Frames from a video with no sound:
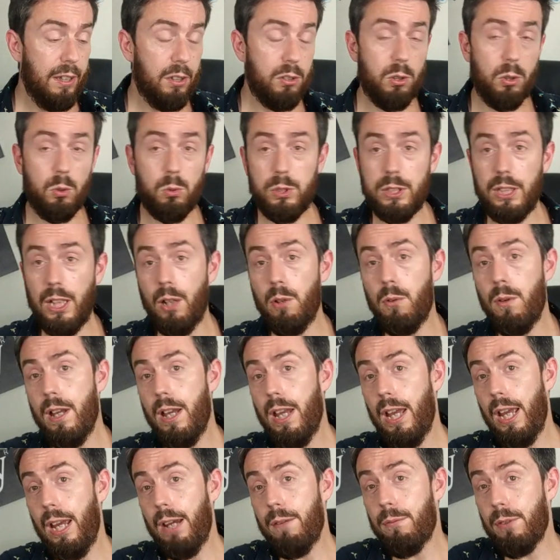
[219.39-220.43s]
There's also
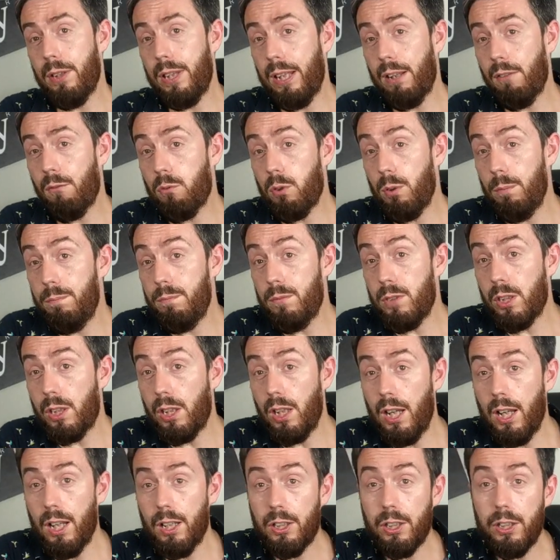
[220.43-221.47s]
everything from
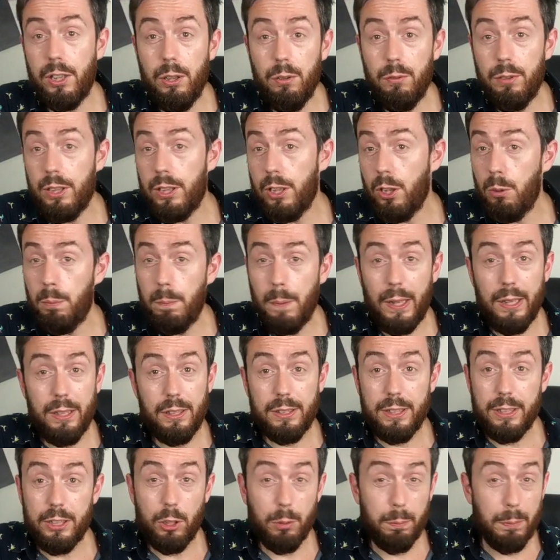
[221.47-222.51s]
uh, QuDedup
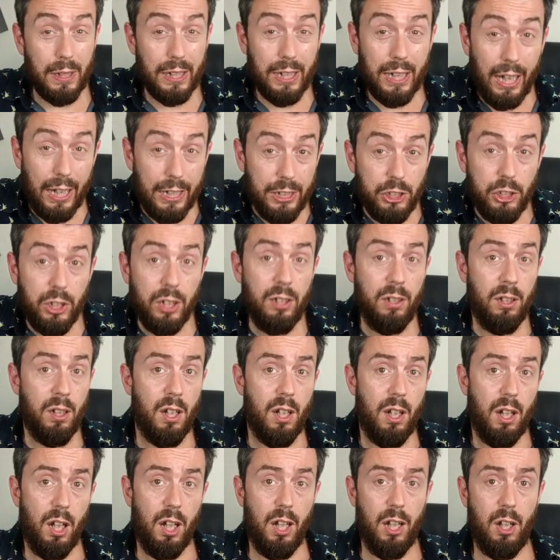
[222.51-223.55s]
and deduplication
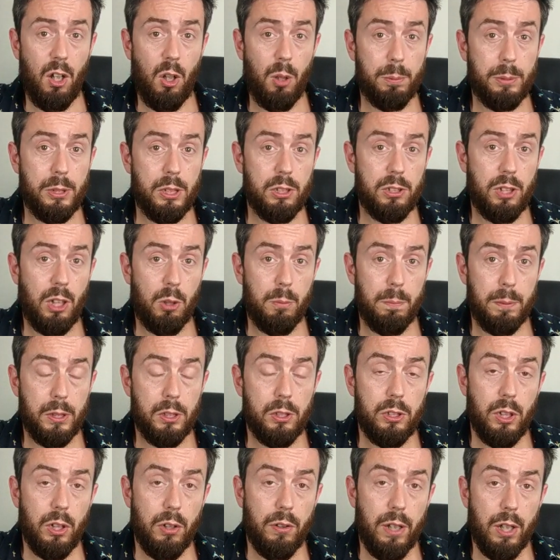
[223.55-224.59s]
uh, options
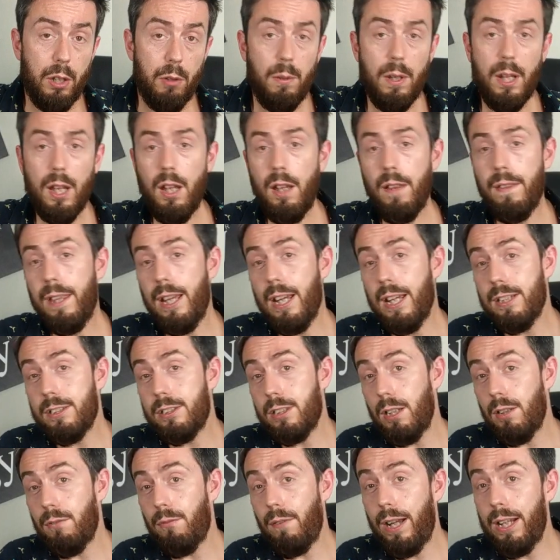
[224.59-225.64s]
open to you.
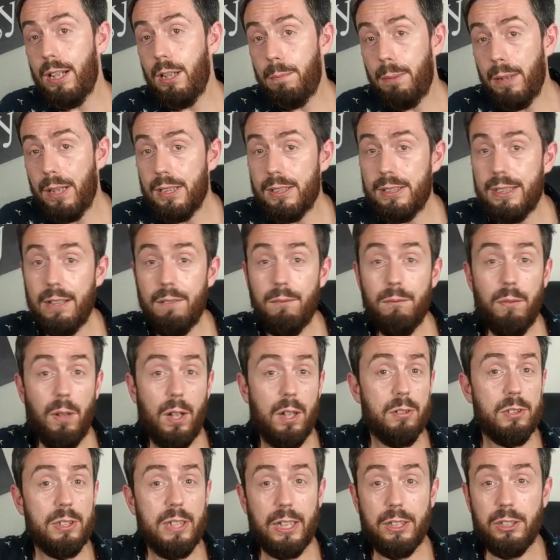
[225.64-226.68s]
There's availability in
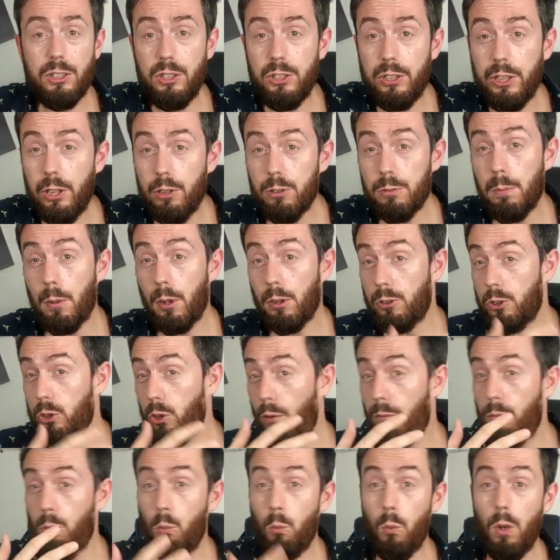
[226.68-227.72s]
FileStation to use
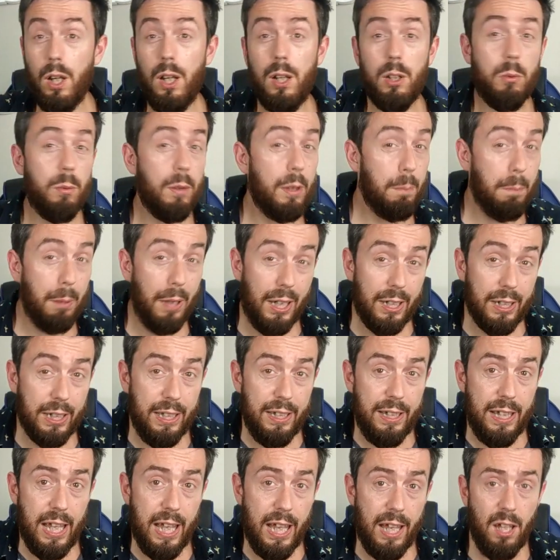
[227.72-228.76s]
Microsoft Word with a
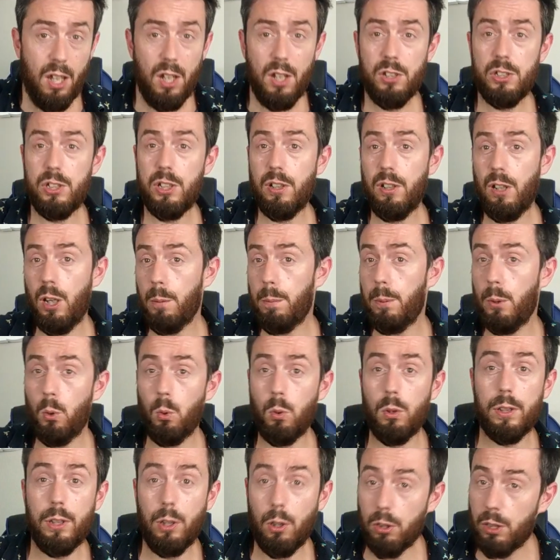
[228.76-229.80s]
plugin there, so you can open
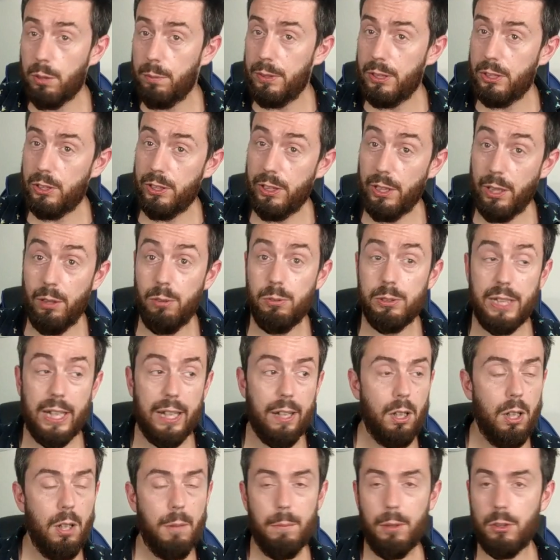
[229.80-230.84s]
all the documents
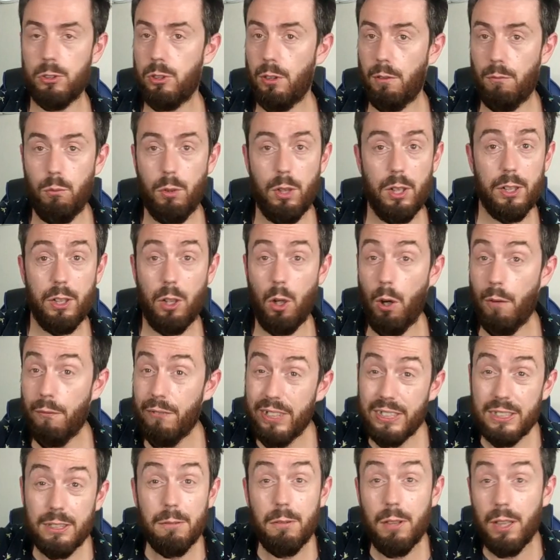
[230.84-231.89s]
using Microsoft Word and
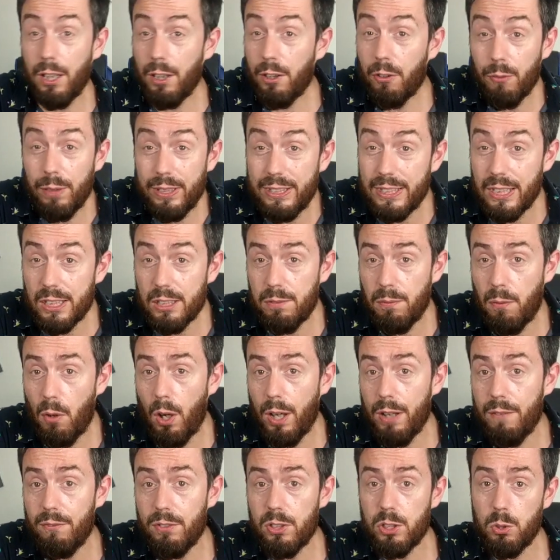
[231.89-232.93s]
Office in the
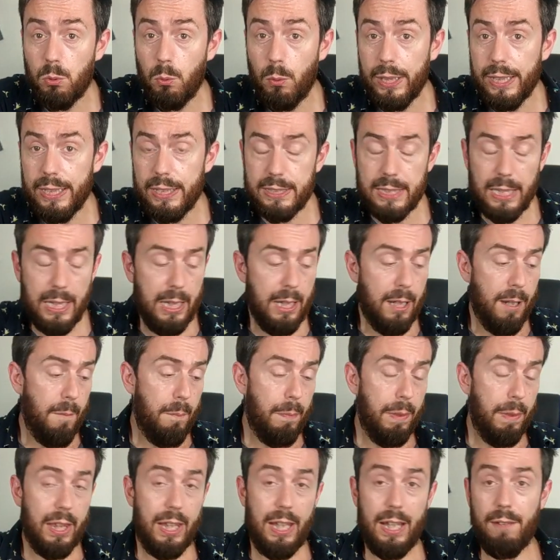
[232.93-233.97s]
365 suite.
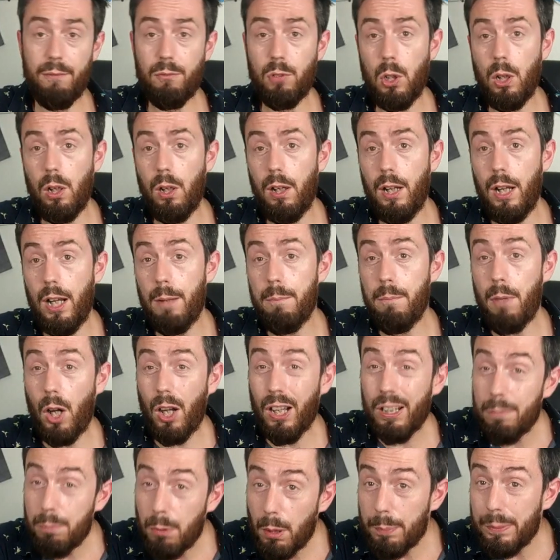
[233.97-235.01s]
They've got um,
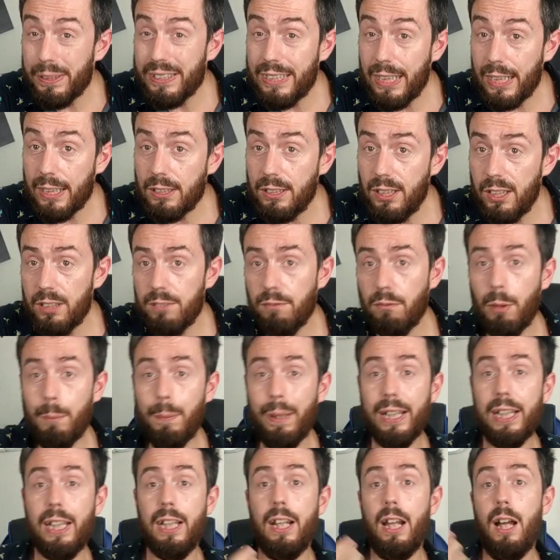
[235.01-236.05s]
Hyper Protected for
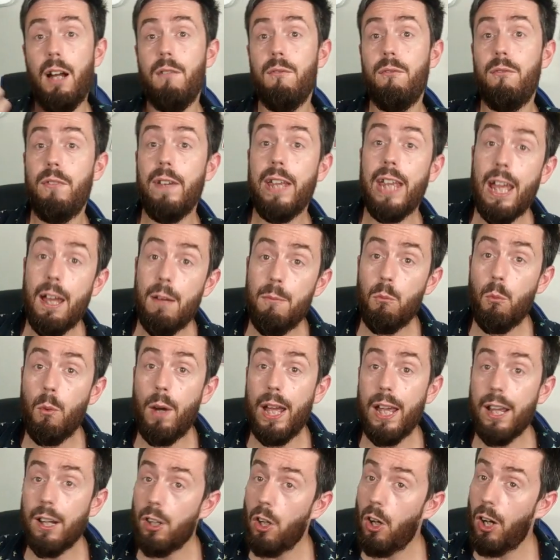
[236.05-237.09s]
backing up
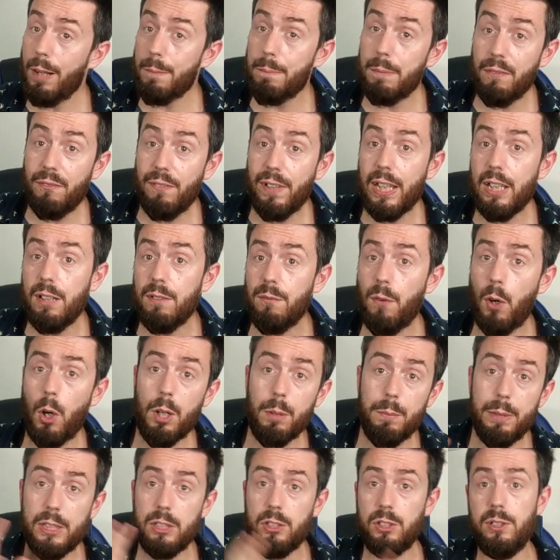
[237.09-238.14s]
VMware and Hyper-V
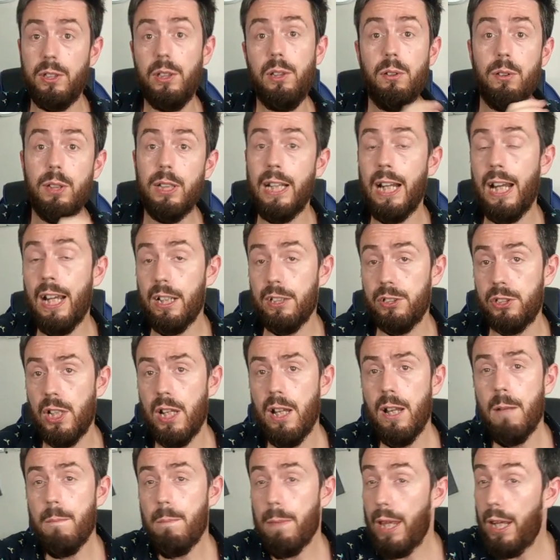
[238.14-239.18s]
environments to the NAS,
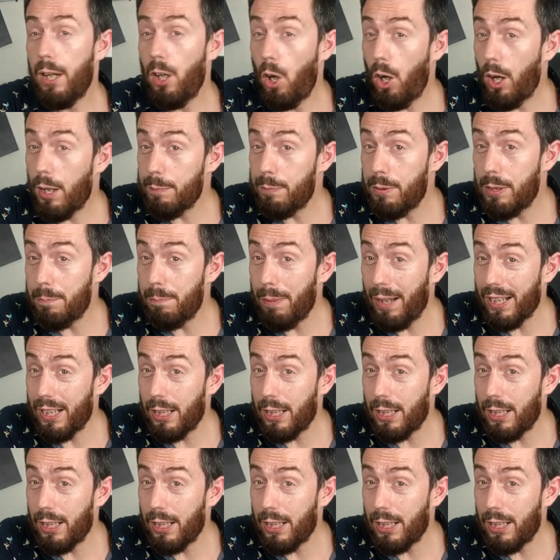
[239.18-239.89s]
and Hybrid